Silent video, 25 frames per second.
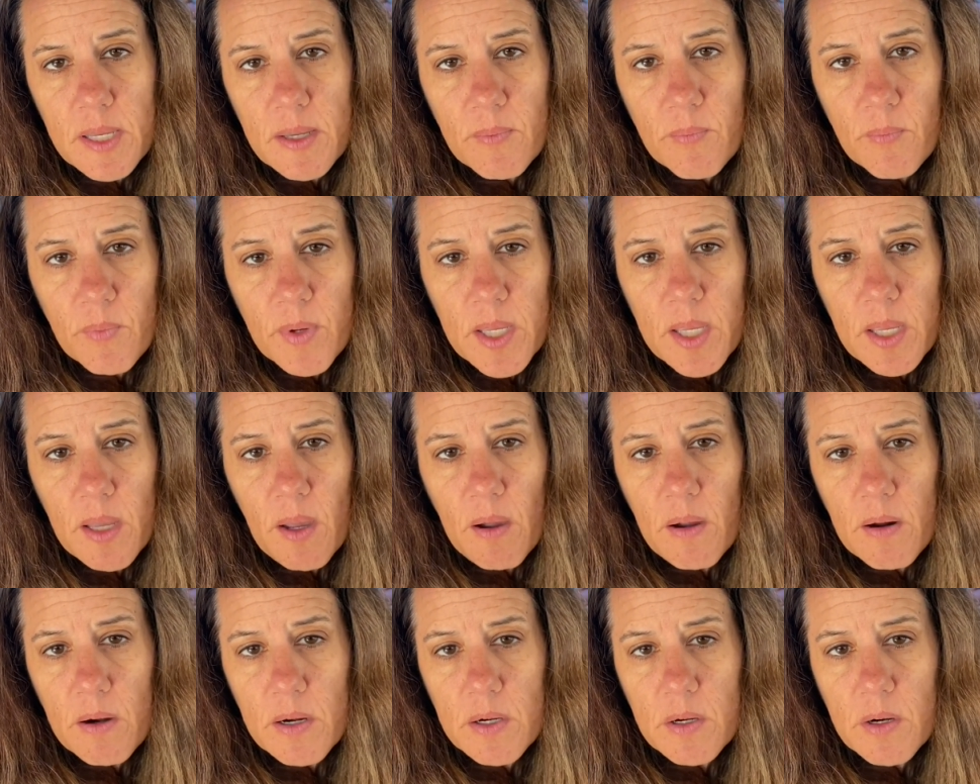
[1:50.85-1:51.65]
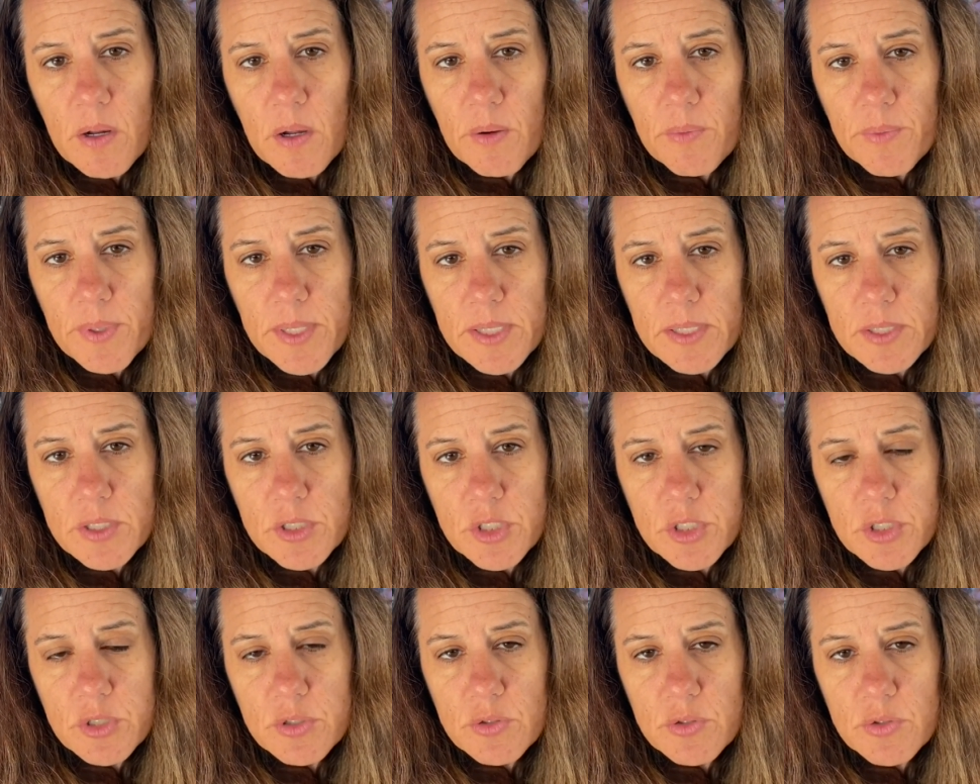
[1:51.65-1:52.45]
and we are going
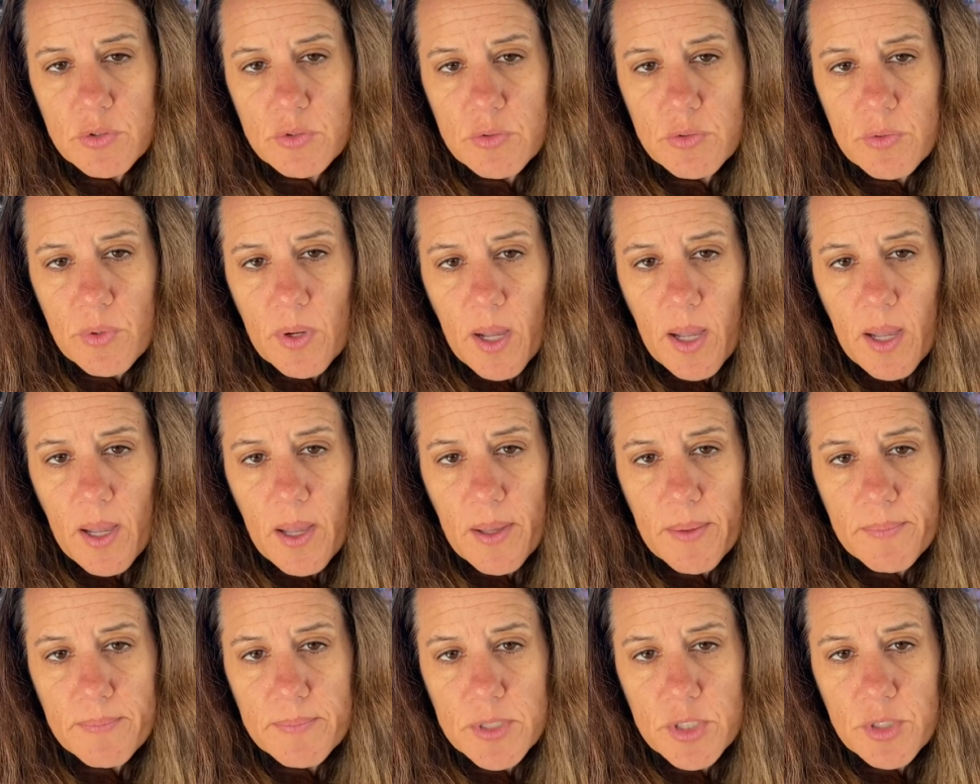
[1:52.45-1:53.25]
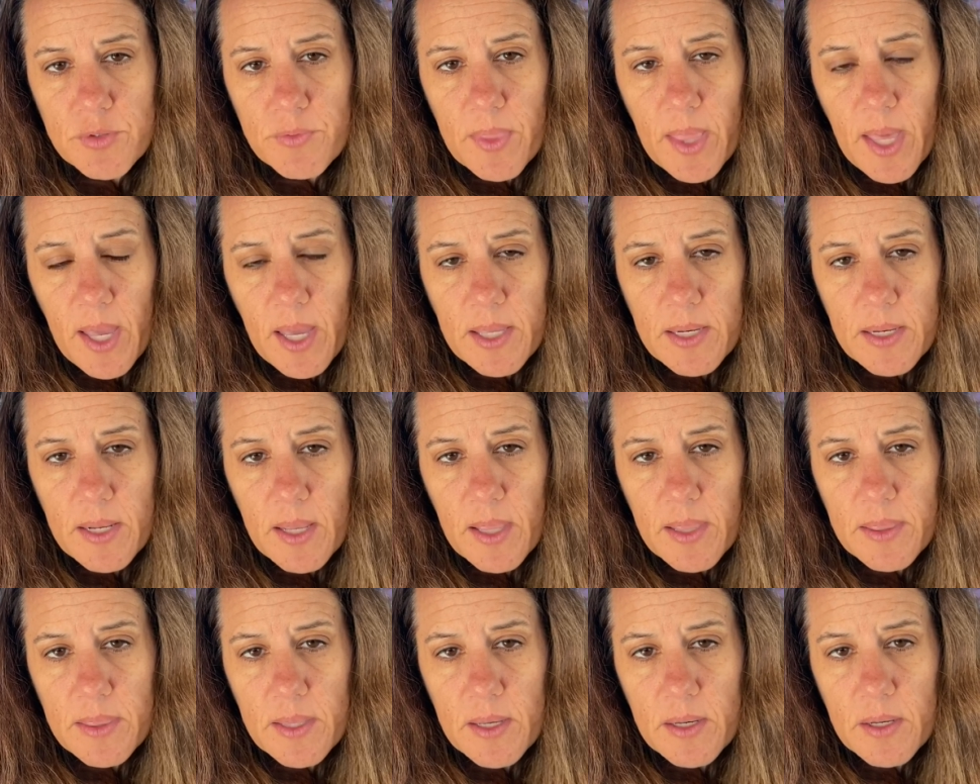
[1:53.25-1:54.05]
to um, do that
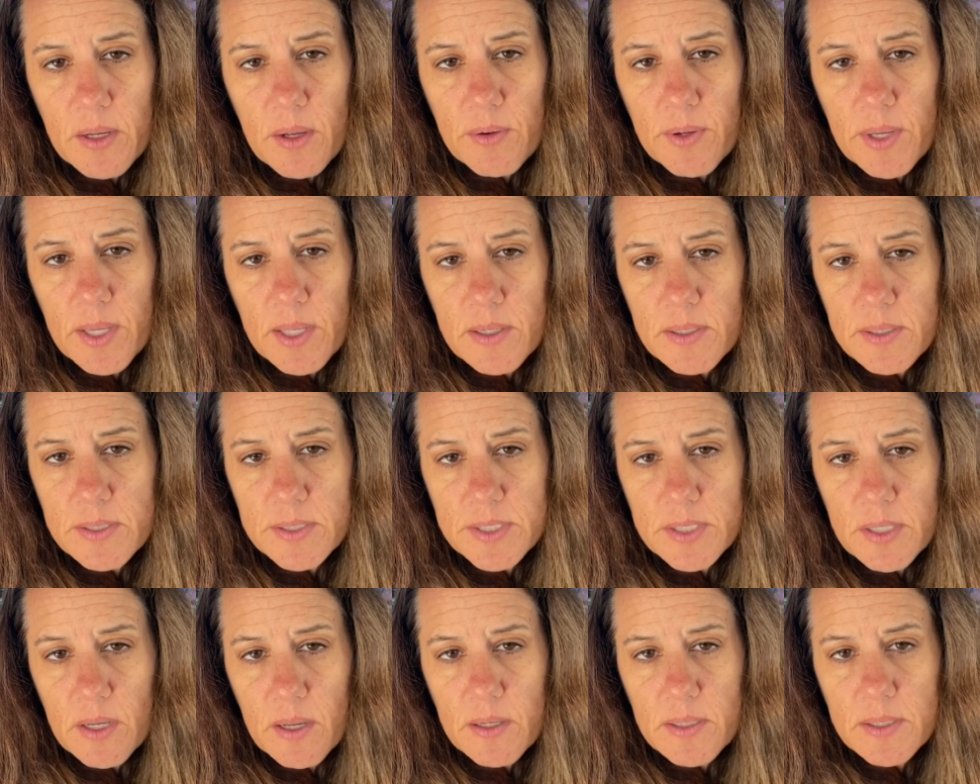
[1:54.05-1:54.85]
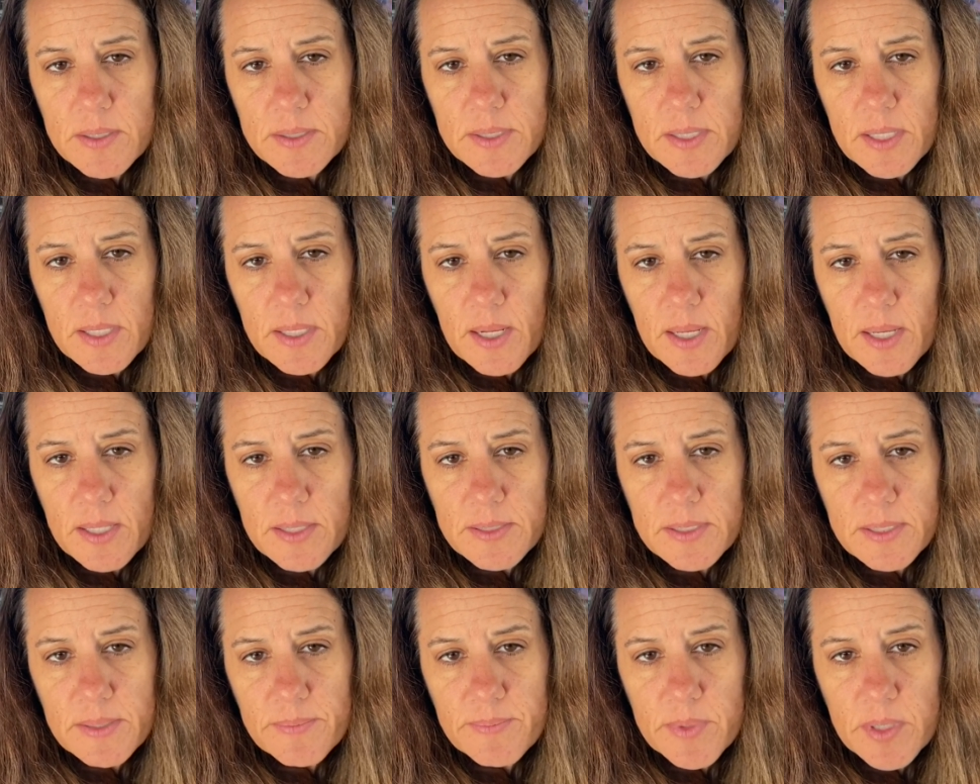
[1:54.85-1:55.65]
and then go get our ducks and hide
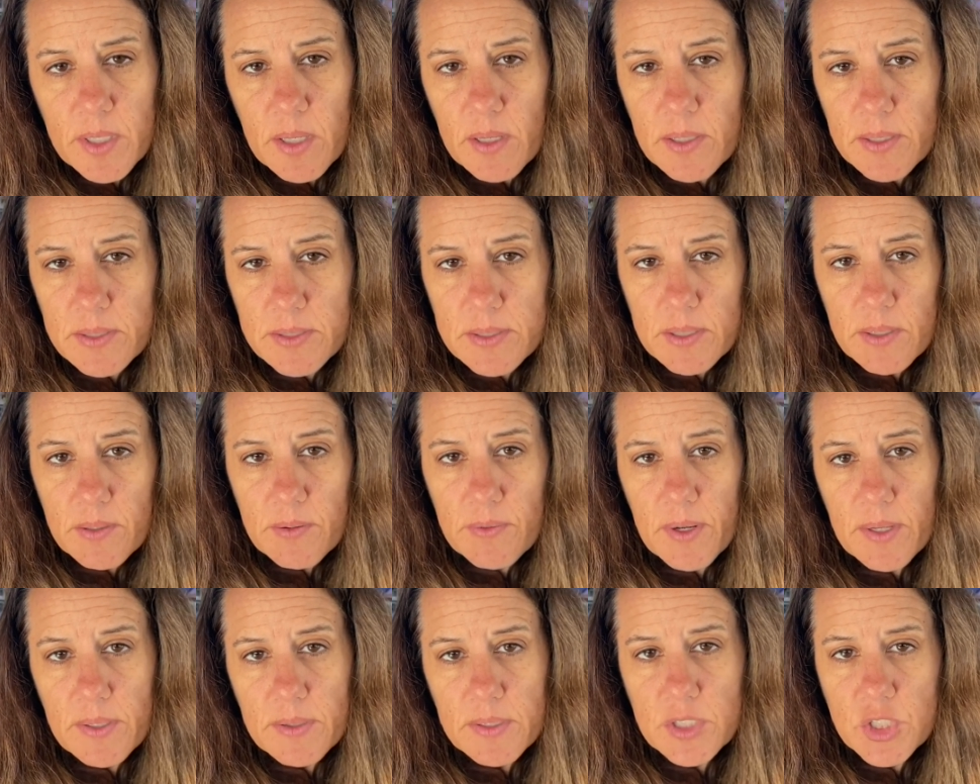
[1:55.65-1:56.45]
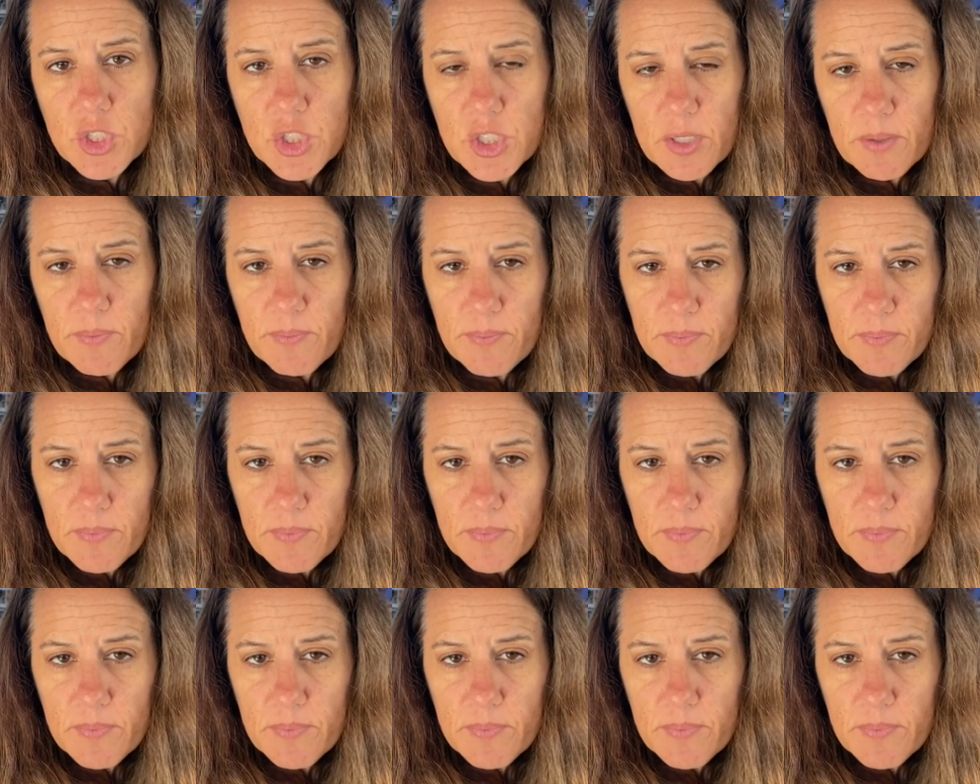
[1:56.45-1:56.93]
some ducks around the ship